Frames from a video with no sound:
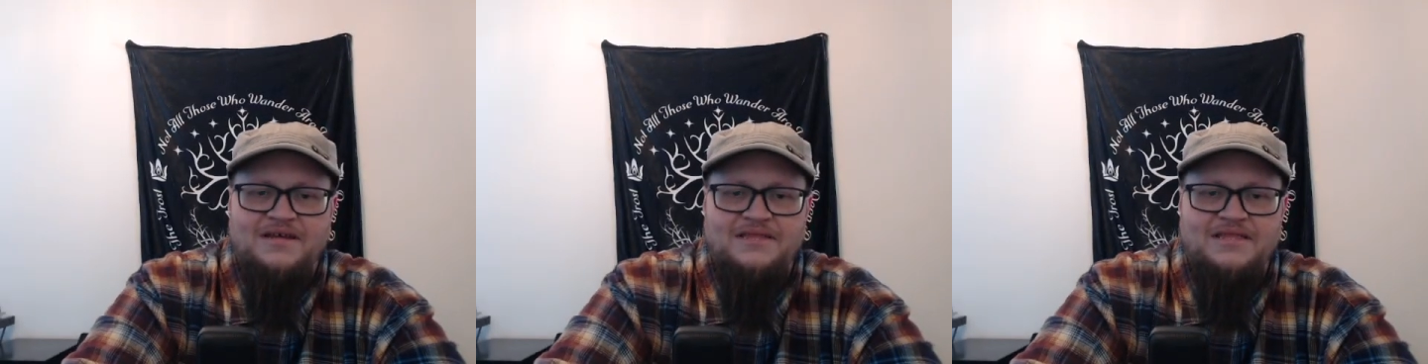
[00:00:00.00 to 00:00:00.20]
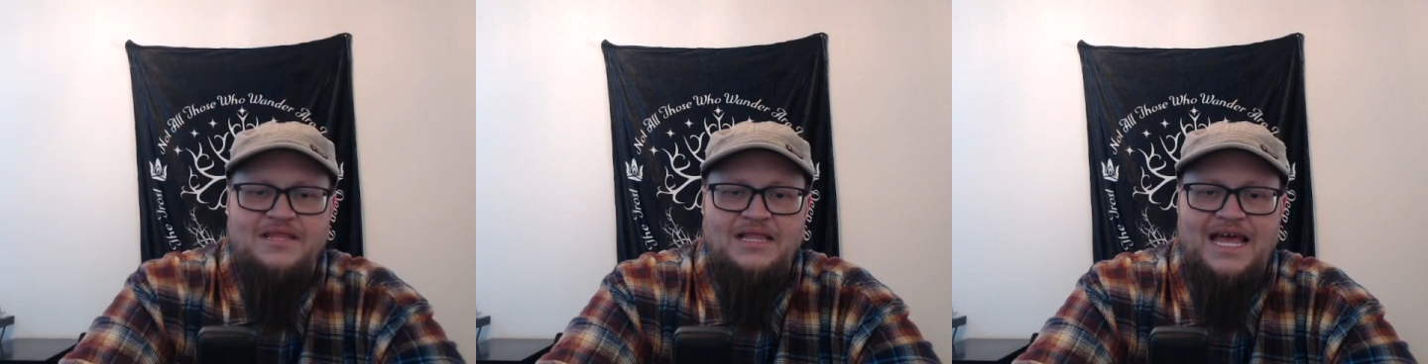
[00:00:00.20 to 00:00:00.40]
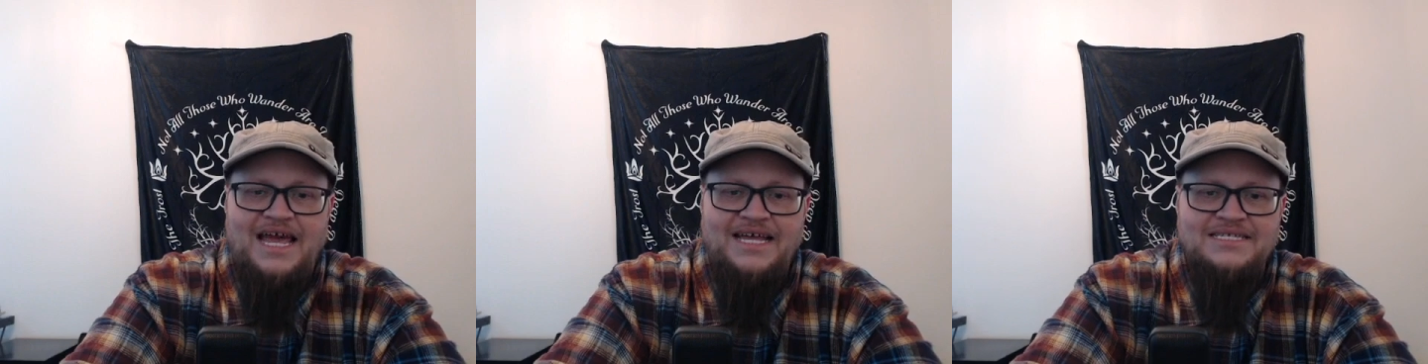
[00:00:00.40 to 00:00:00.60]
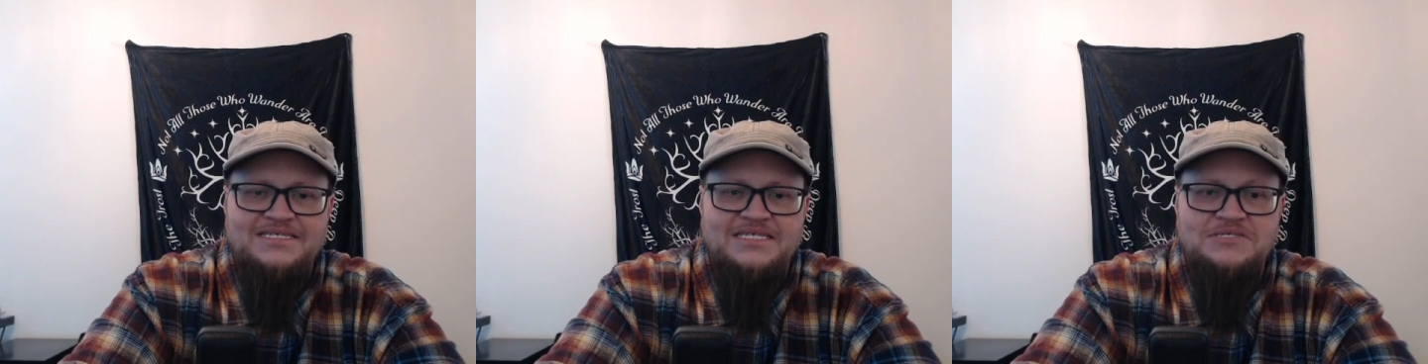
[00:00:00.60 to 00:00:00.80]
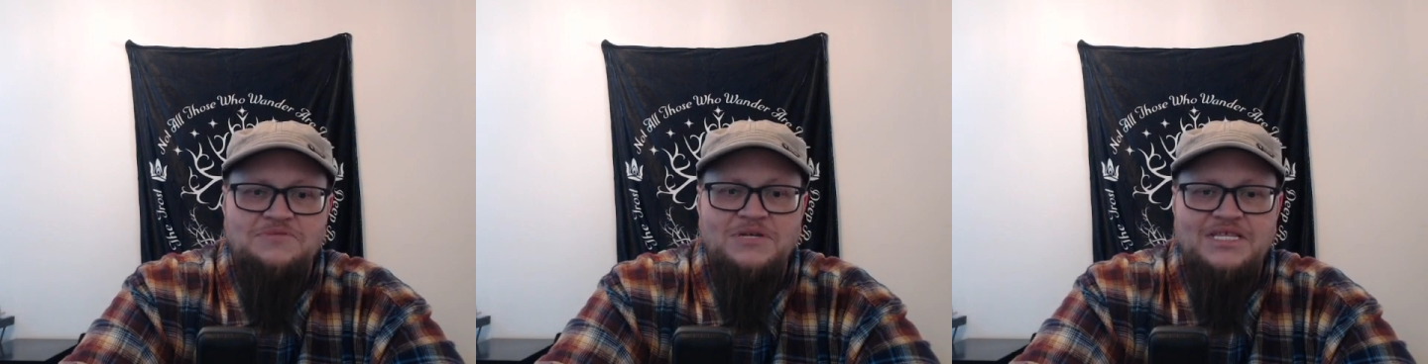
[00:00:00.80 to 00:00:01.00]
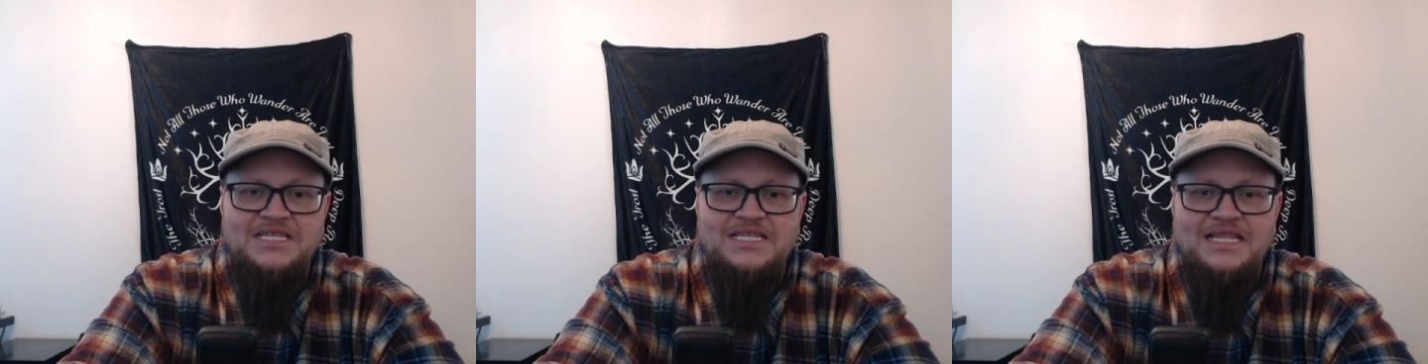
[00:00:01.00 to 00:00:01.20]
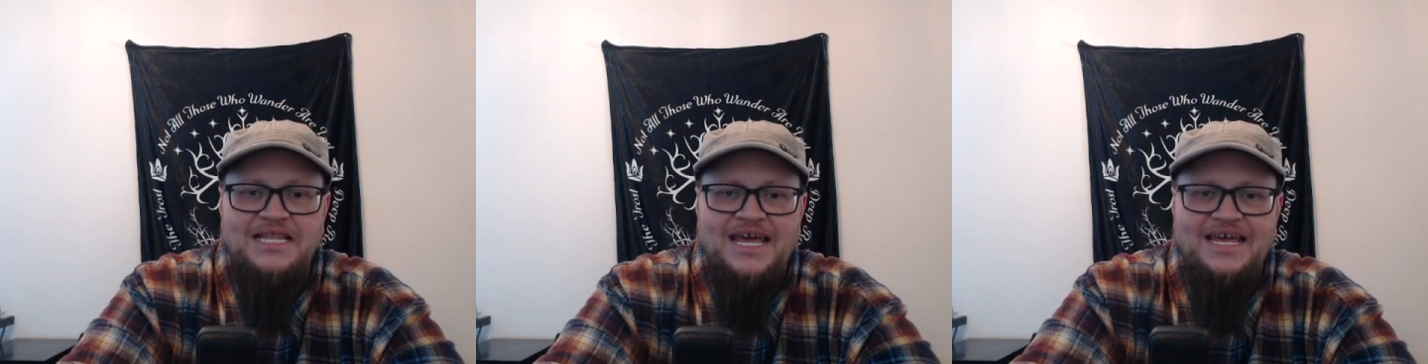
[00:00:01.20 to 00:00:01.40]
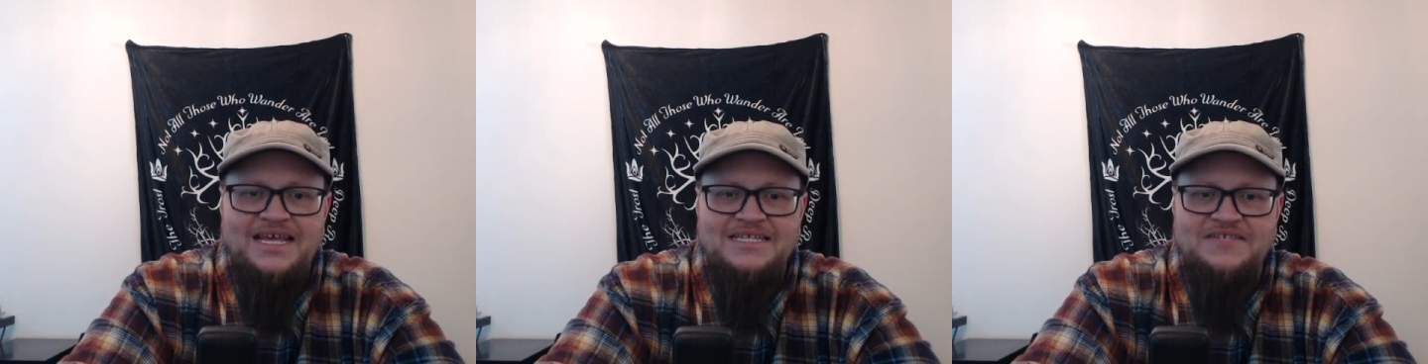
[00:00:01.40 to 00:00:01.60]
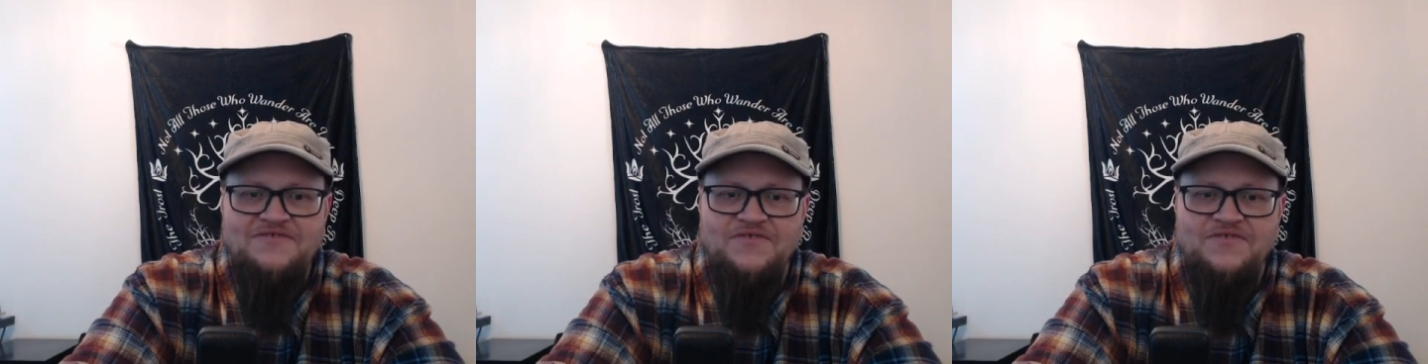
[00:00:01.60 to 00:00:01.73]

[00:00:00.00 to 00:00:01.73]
The lands is one of the lands.